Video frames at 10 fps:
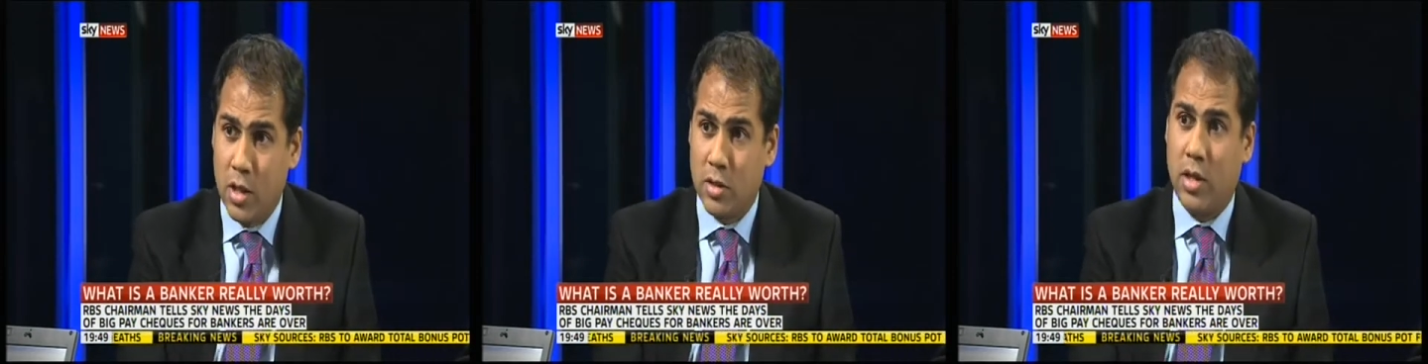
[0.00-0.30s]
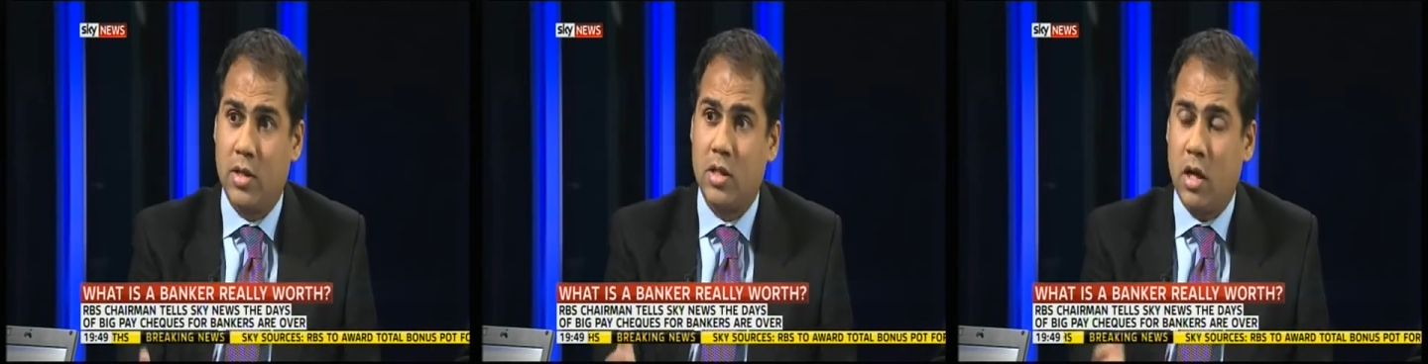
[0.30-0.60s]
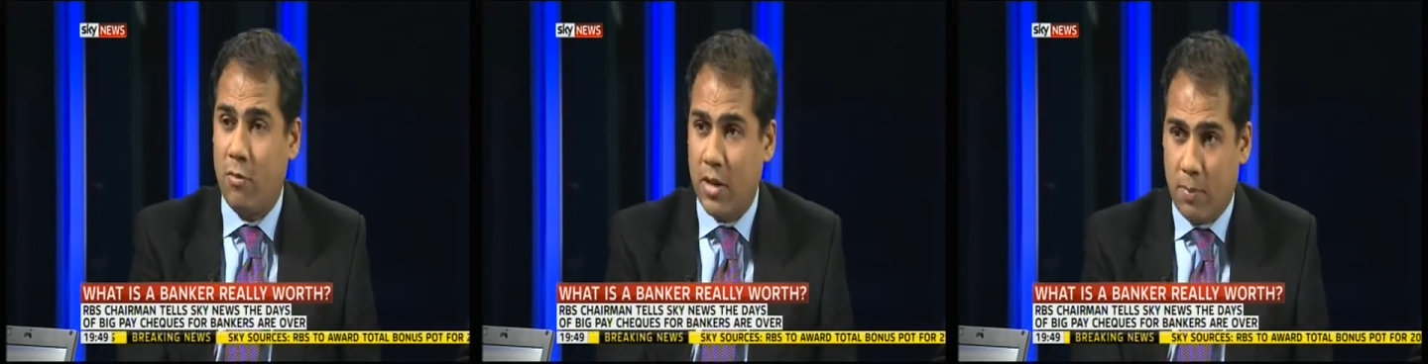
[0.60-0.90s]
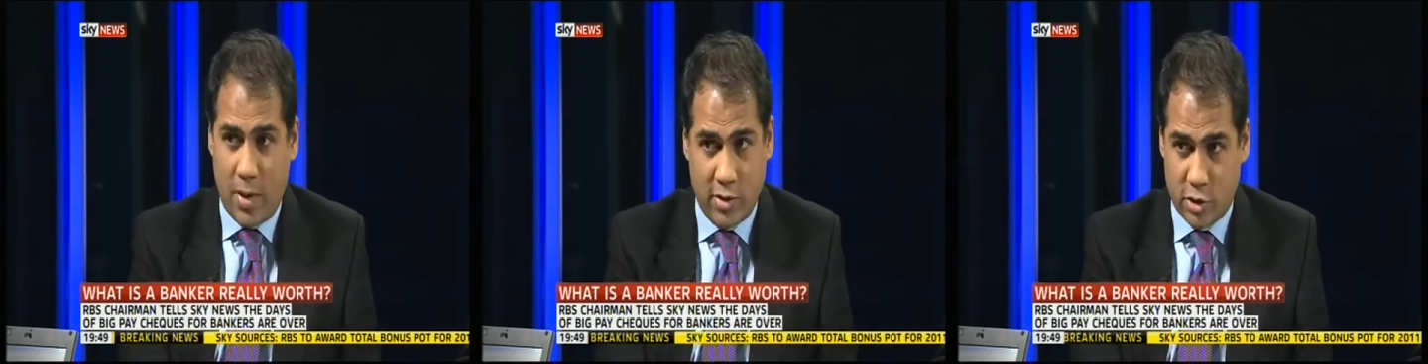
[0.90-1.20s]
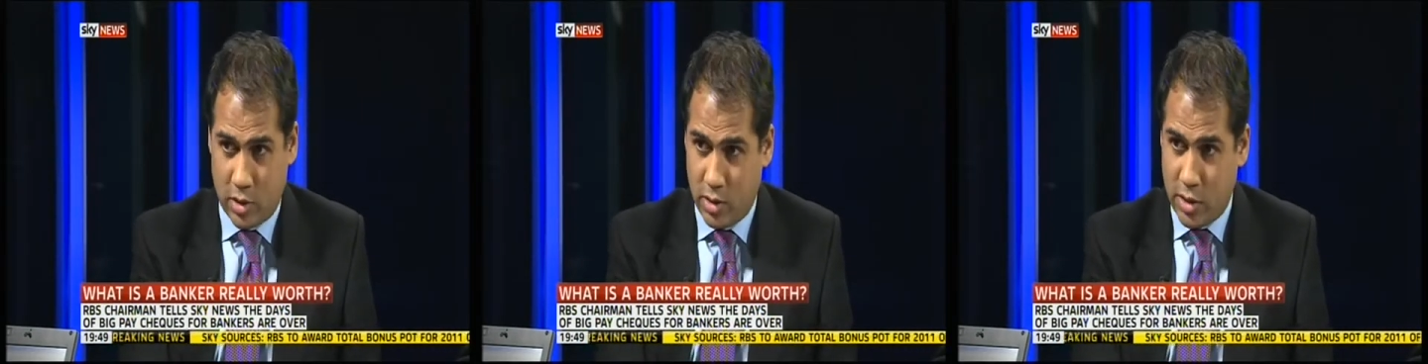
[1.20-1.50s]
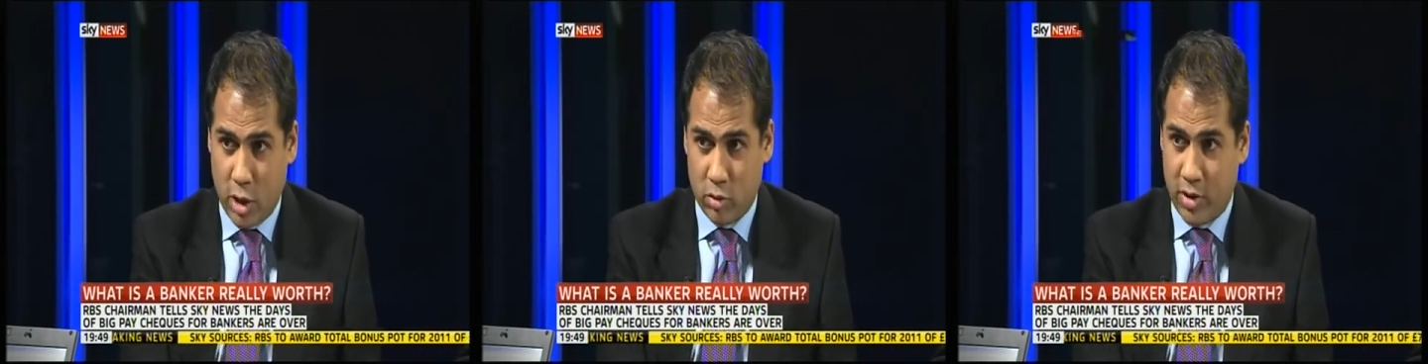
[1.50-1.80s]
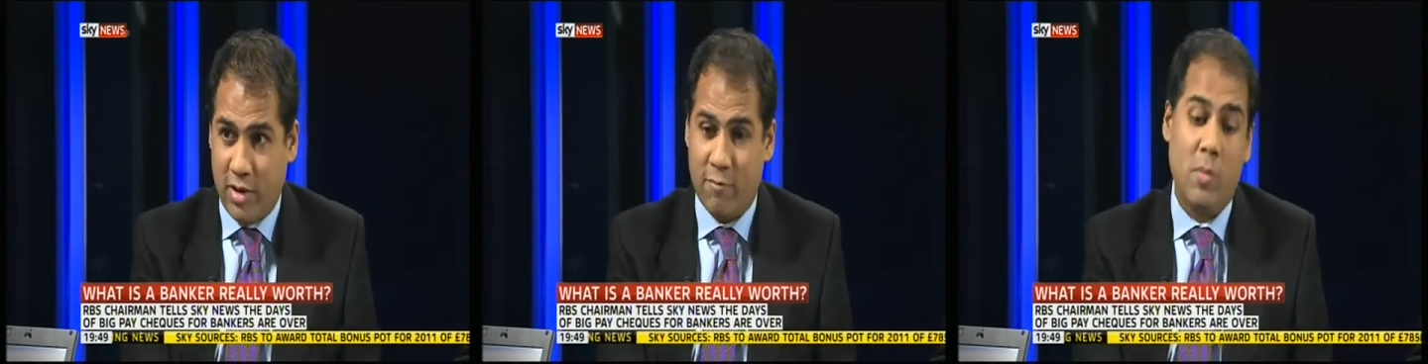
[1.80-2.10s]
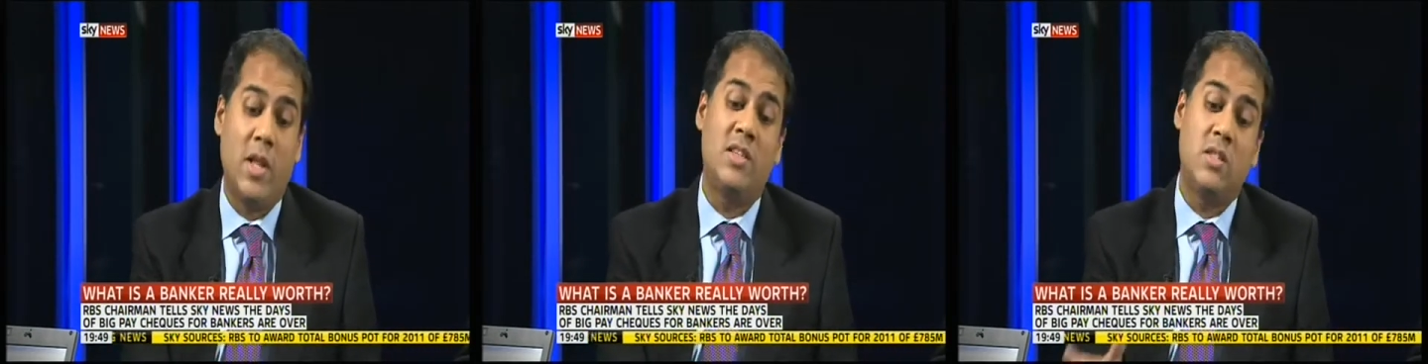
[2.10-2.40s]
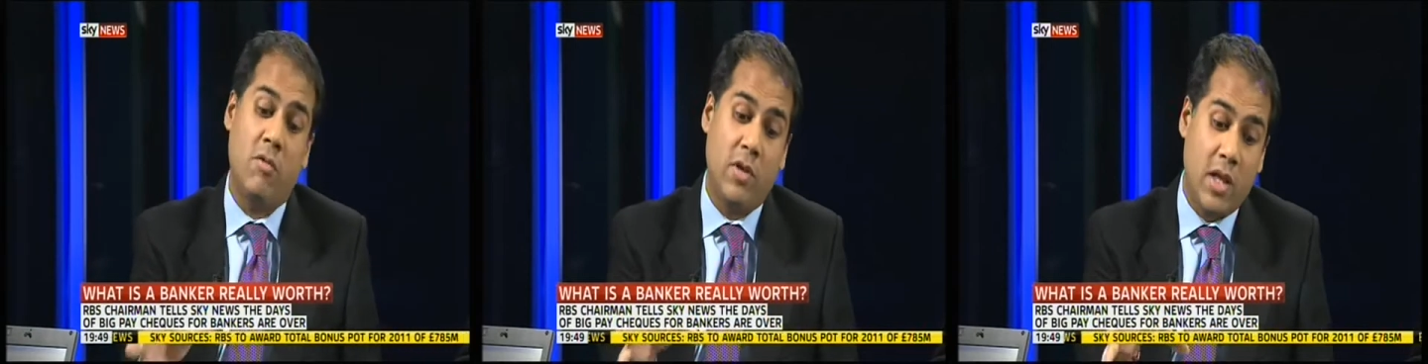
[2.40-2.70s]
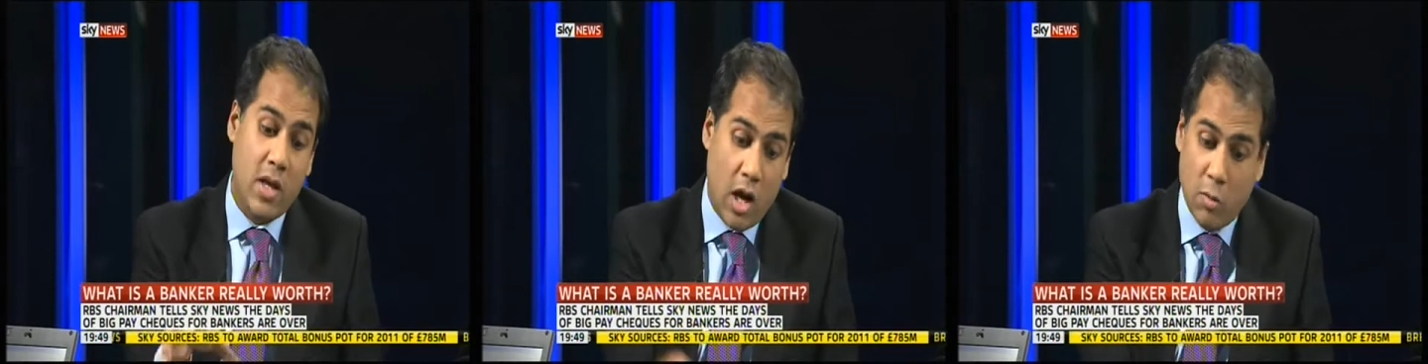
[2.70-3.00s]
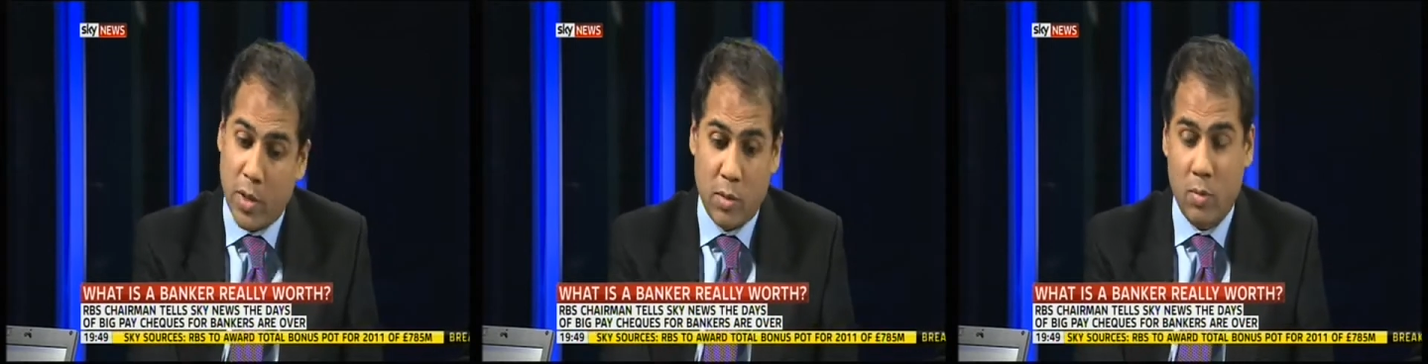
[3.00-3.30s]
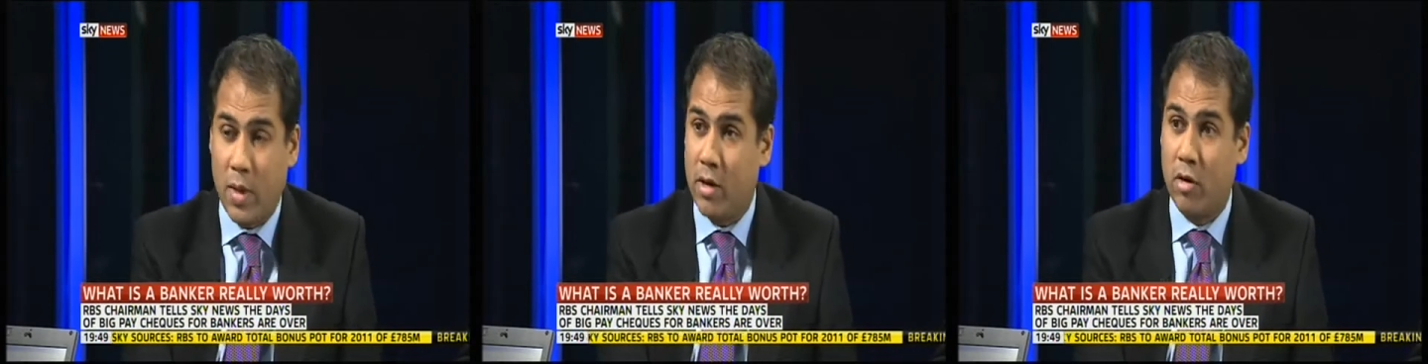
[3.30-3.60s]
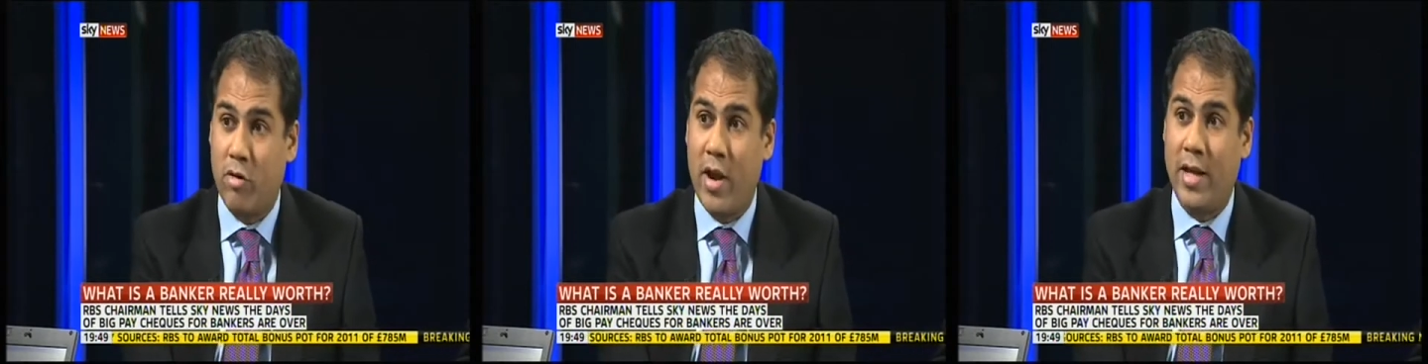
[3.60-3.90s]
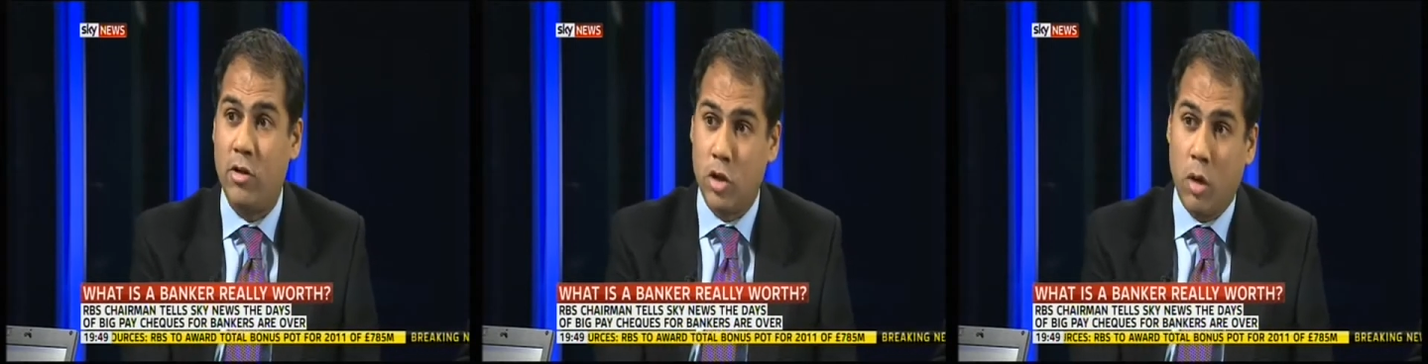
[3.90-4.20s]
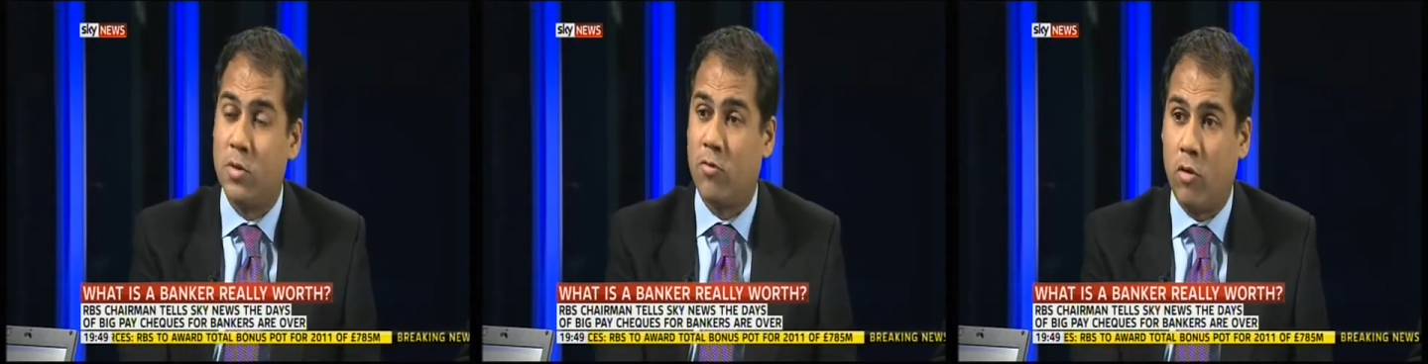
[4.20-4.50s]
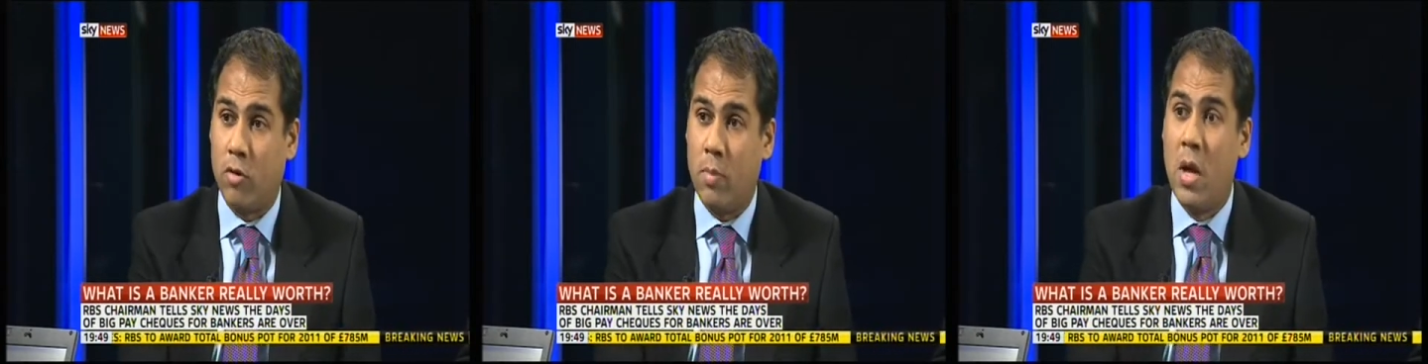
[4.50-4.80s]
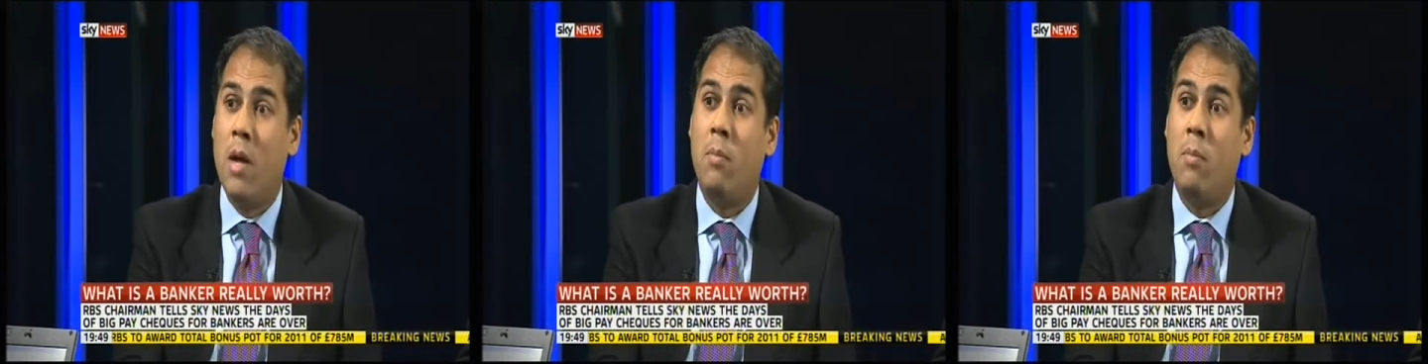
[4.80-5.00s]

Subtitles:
So they're stuffing the pensioners, the old and the infirm, they're stuffing the young people by not creating jobs for them,